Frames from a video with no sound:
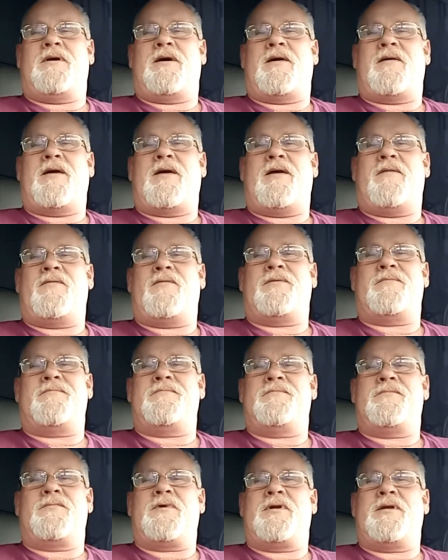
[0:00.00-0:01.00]
I haven't
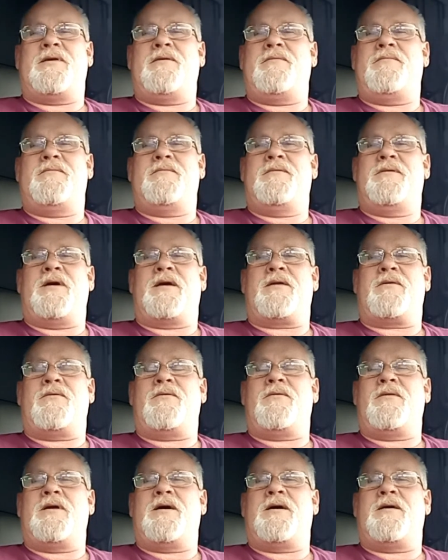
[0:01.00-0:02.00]
really done a
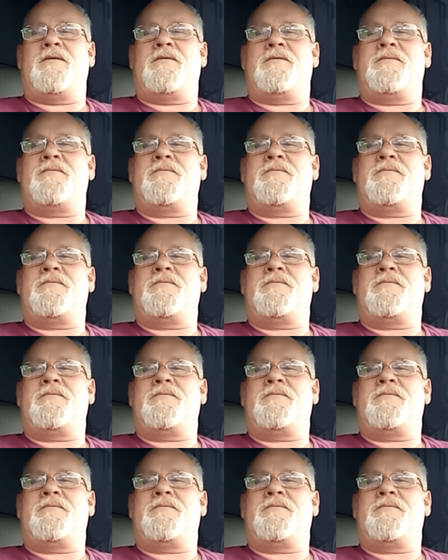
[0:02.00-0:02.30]
whole lot.